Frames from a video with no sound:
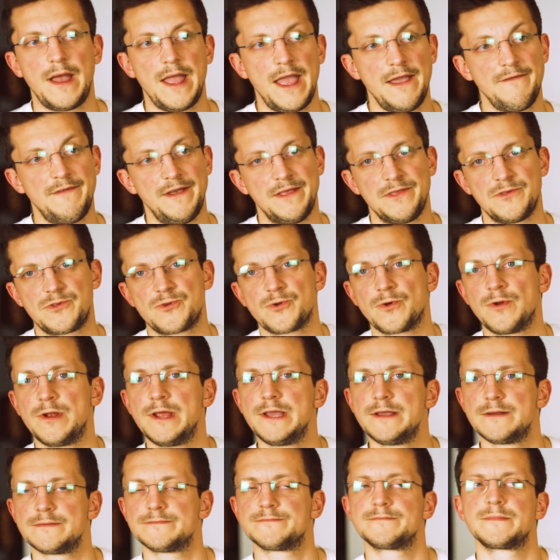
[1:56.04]

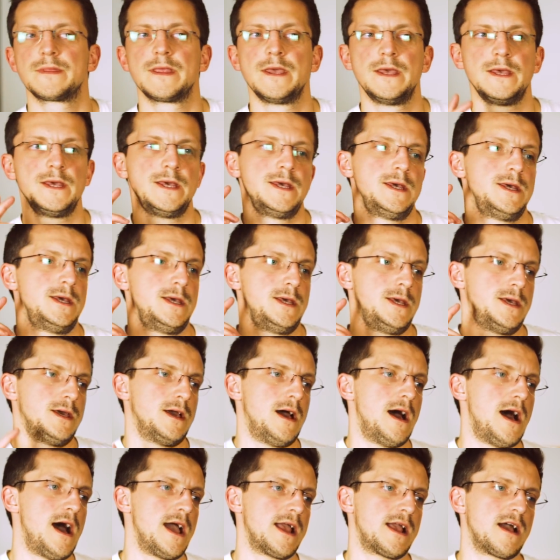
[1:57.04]
Eventually,
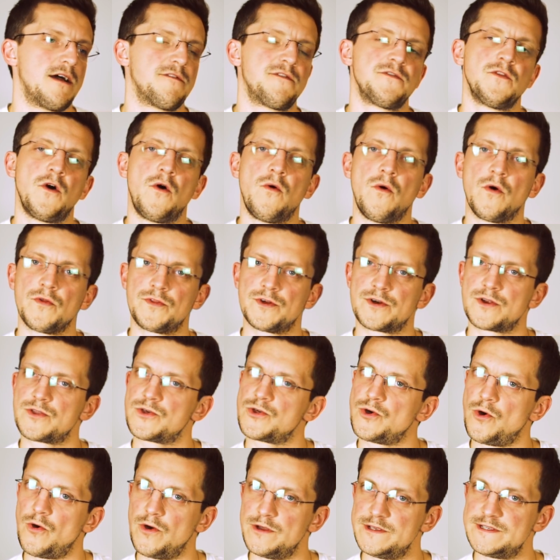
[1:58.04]
I have no other
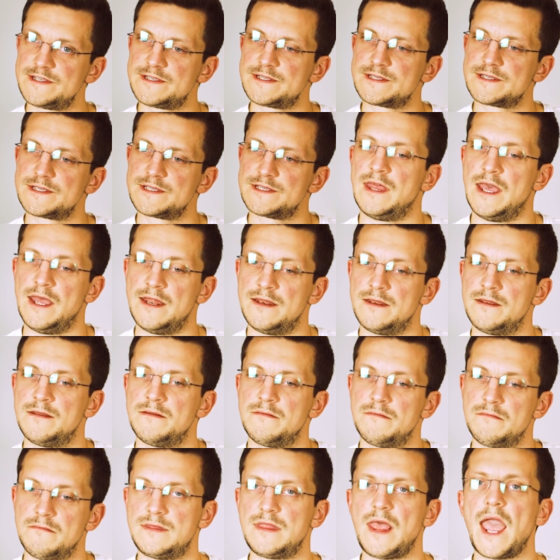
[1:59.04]
choice
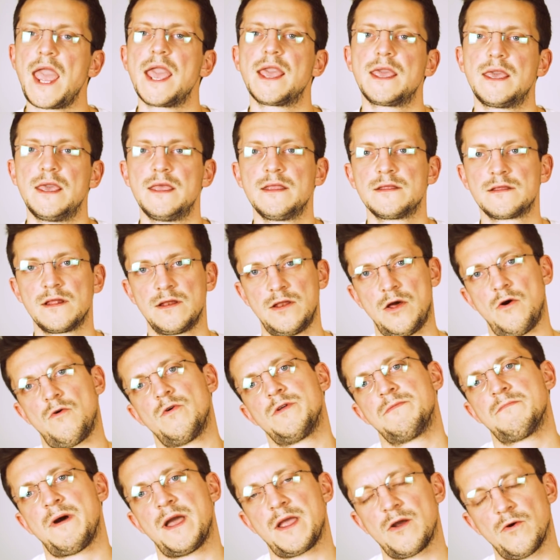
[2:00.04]
than taking the law
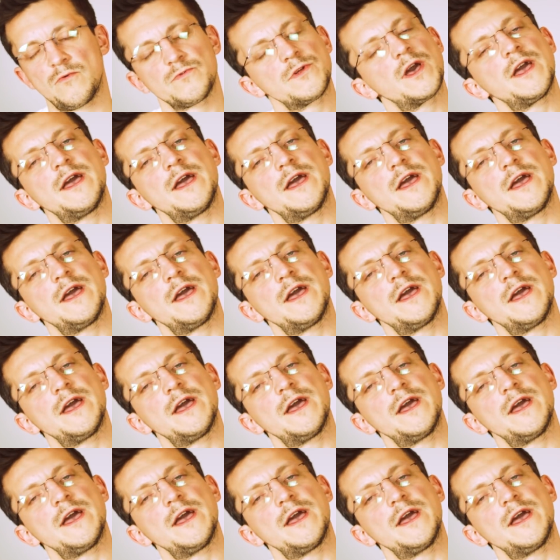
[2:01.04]
in my own